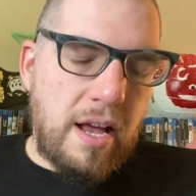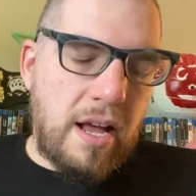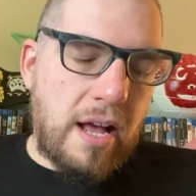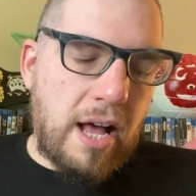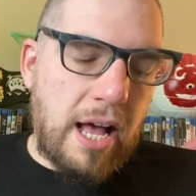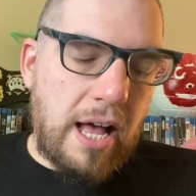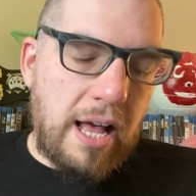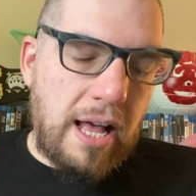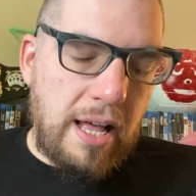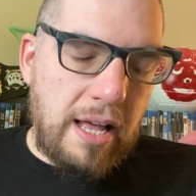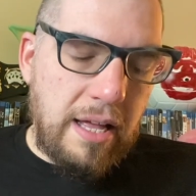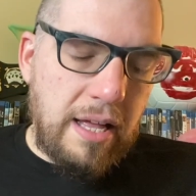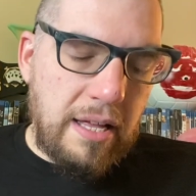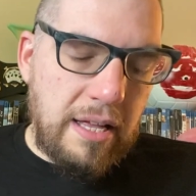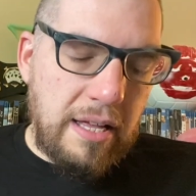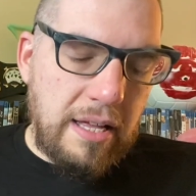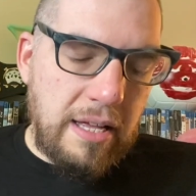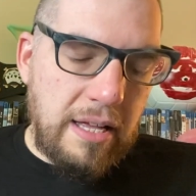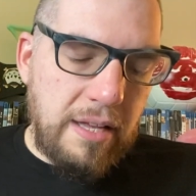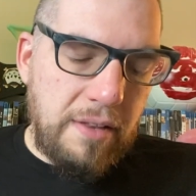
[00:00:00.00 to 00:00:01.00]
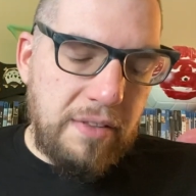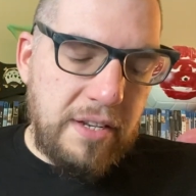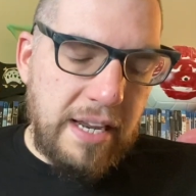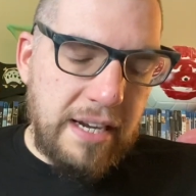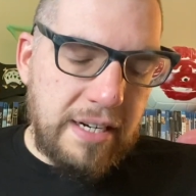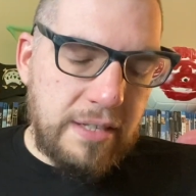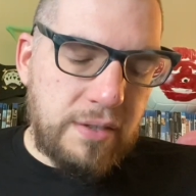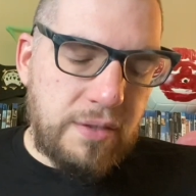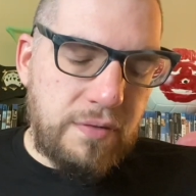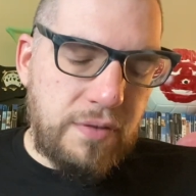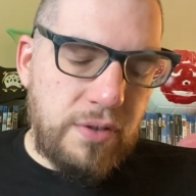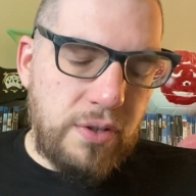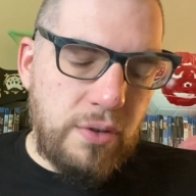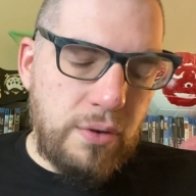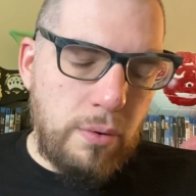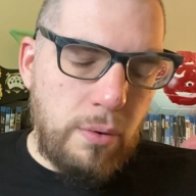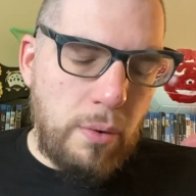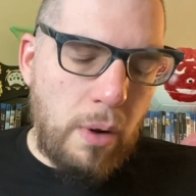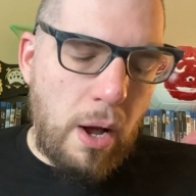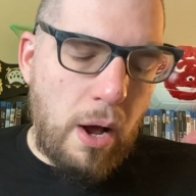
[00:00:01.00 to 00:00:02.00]
Uh, the next
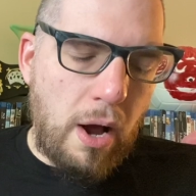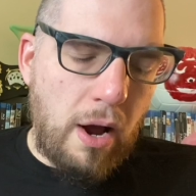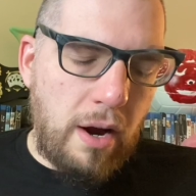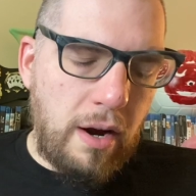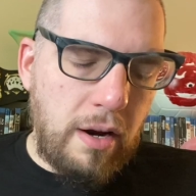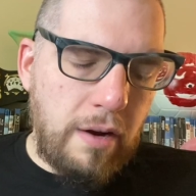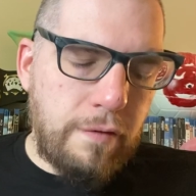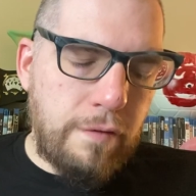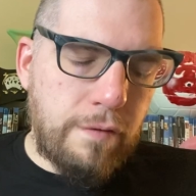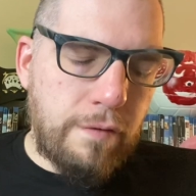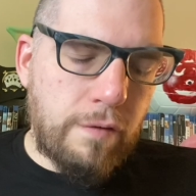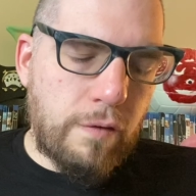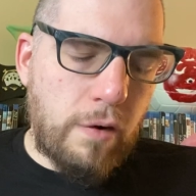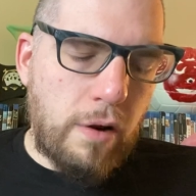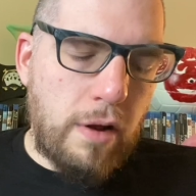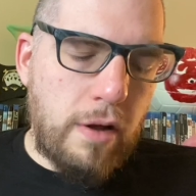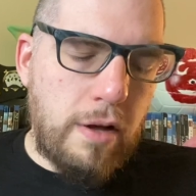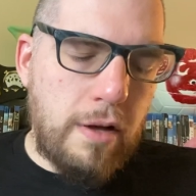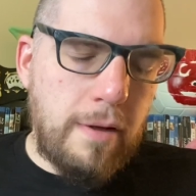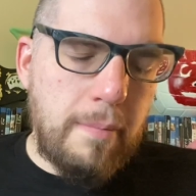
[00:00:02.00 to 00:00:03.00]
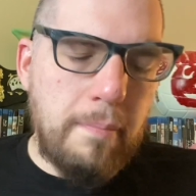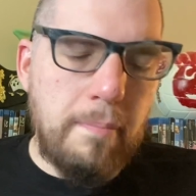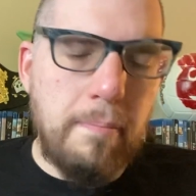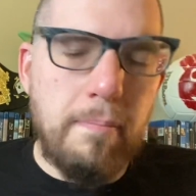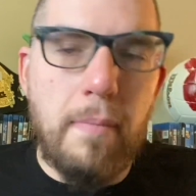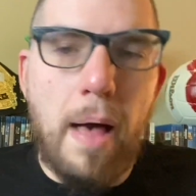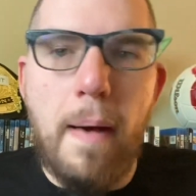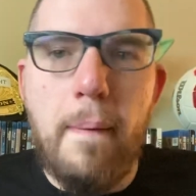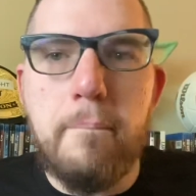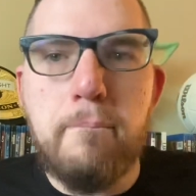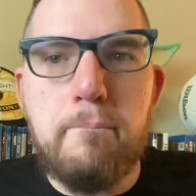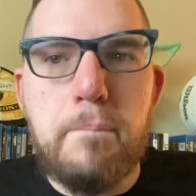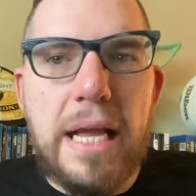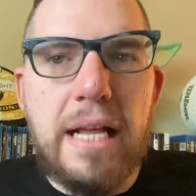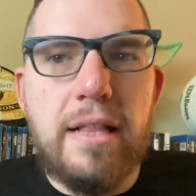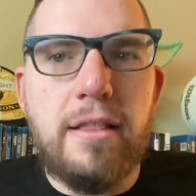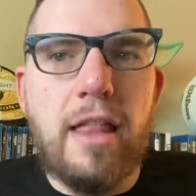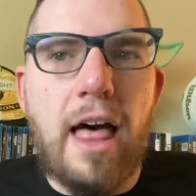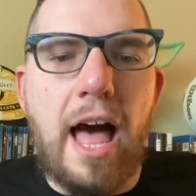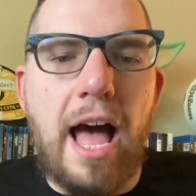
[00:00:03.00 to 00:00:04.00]
few are from
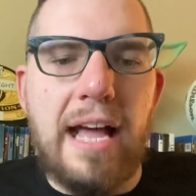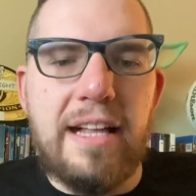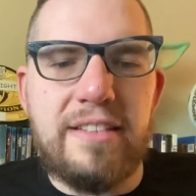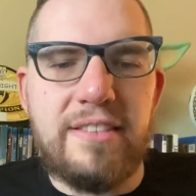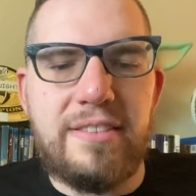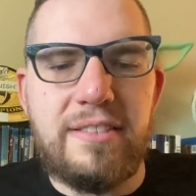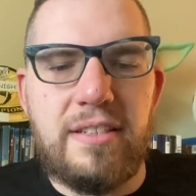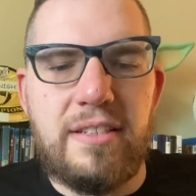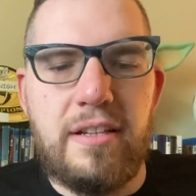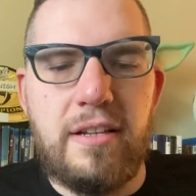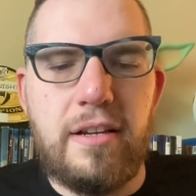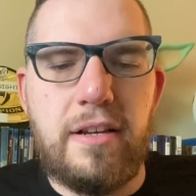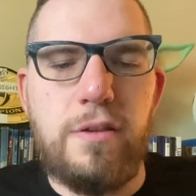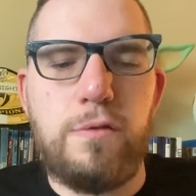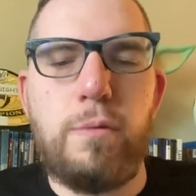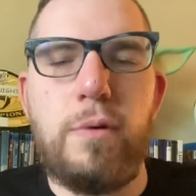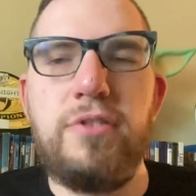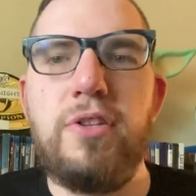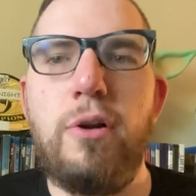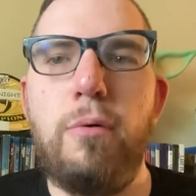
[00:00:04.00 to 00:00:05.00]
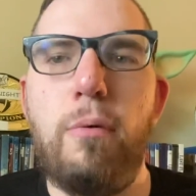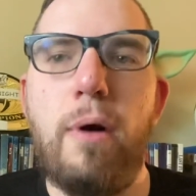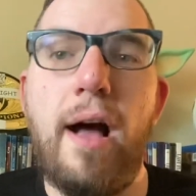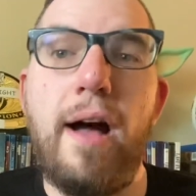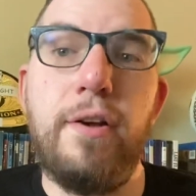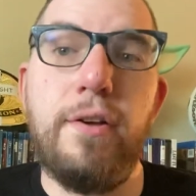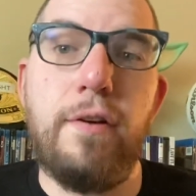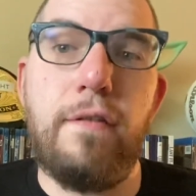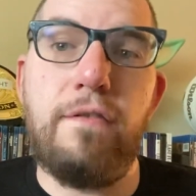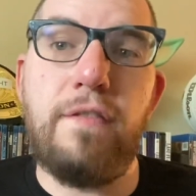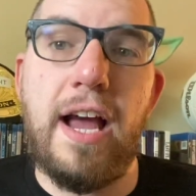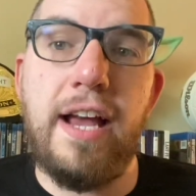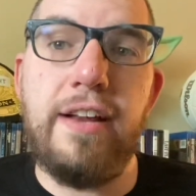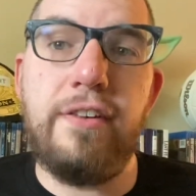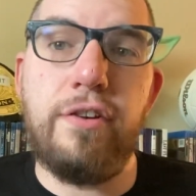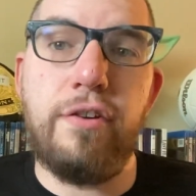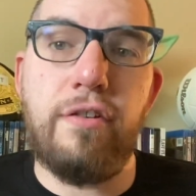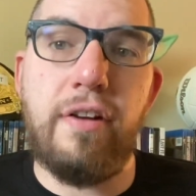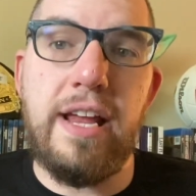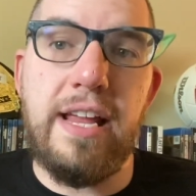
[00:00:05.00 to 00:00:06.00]
Big Lots, because once in a while you'll
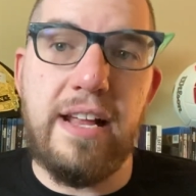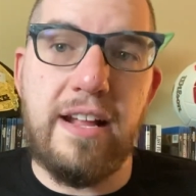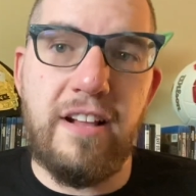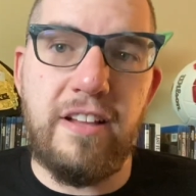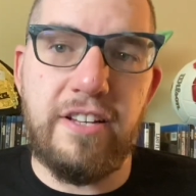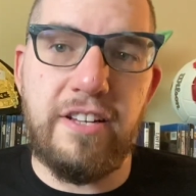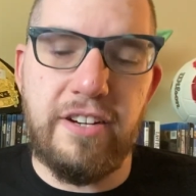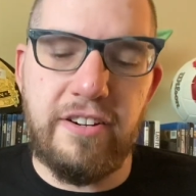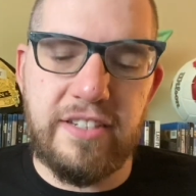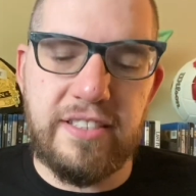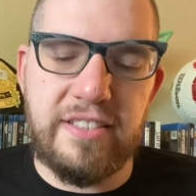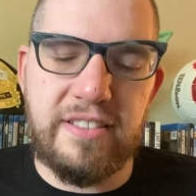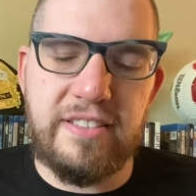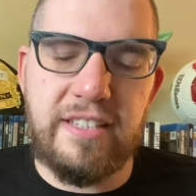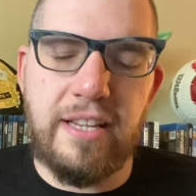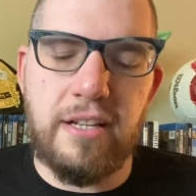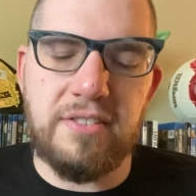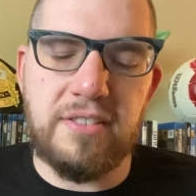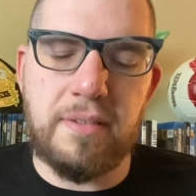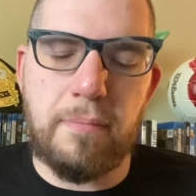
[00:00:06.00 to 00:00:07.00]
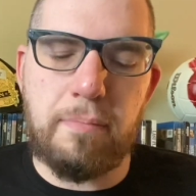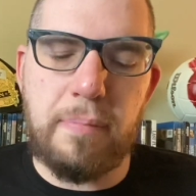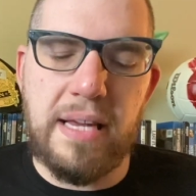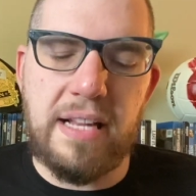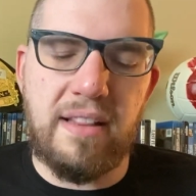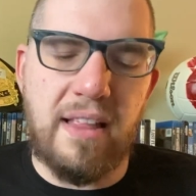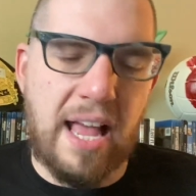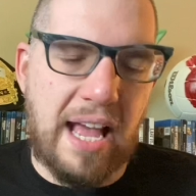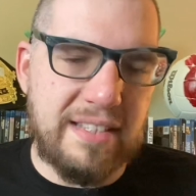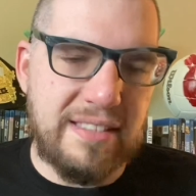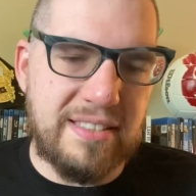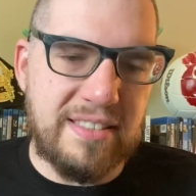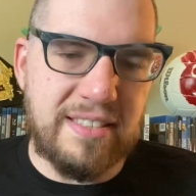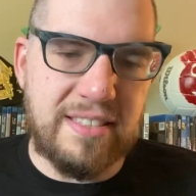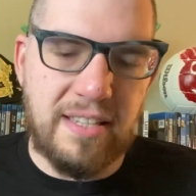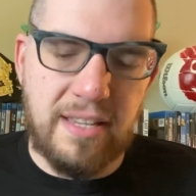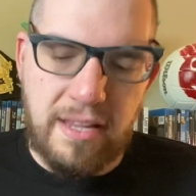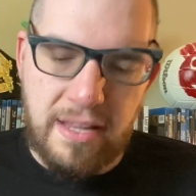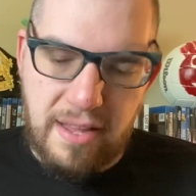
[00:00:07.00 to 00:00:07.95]
find great clearance deals at Big Lots.